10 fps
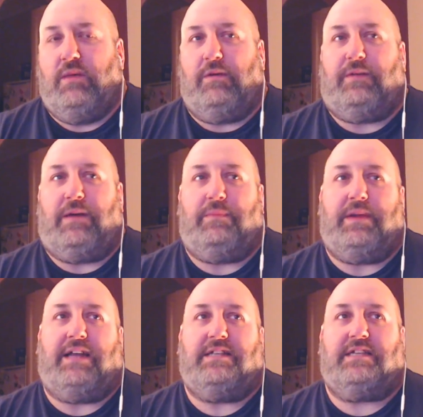But
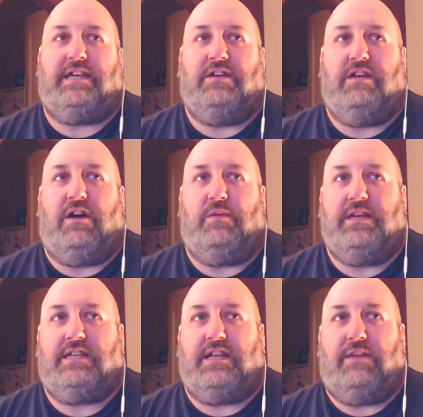Fabianski, he
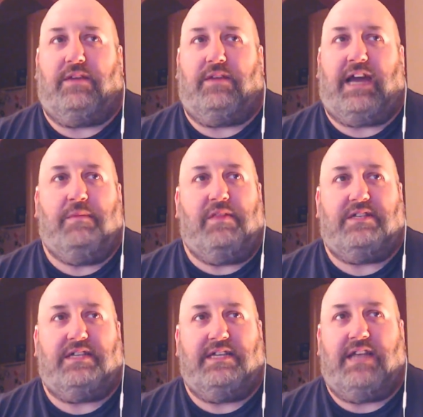is going to have the game of the
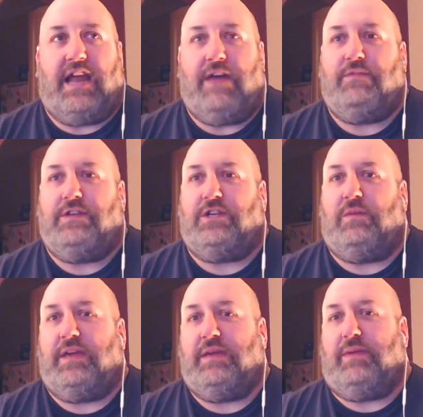season every
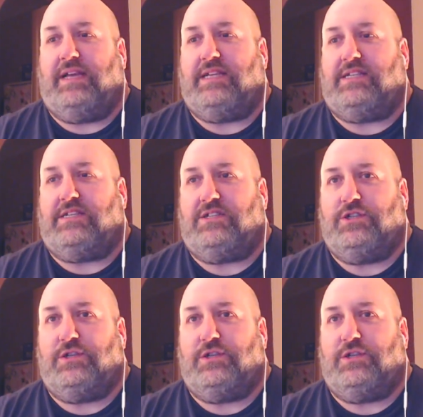time that he plays us, just